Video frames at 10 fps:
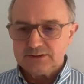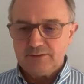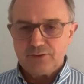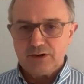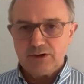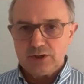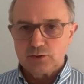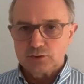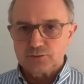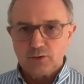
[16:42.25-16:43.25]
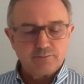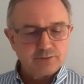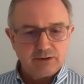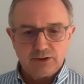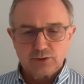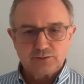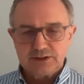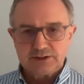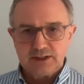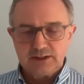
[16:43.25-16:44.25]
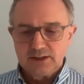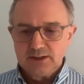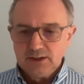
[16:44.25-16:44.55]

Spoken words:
They're very useful indeed.